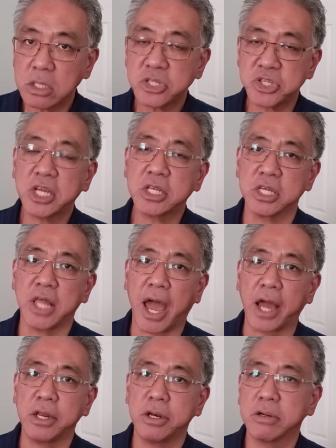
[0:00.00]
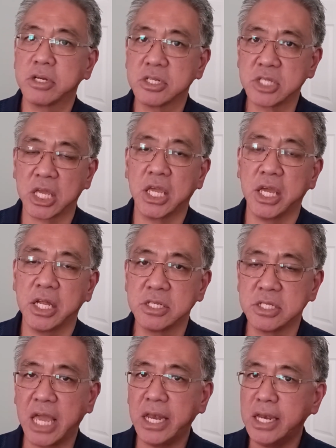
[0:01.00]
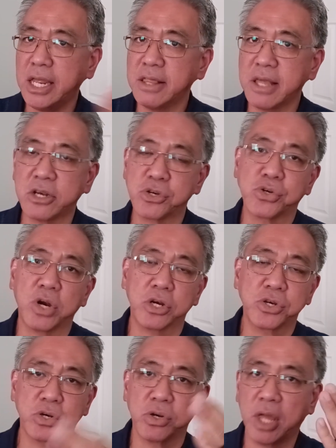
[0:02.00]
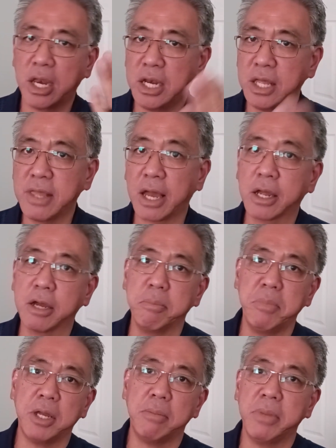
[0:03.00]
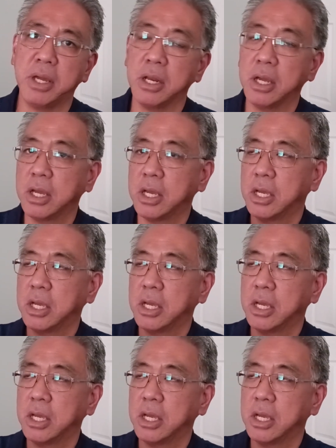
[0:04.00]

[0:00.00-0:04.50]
stick to that, you know, because the kids, they need that structure. They need that commitment,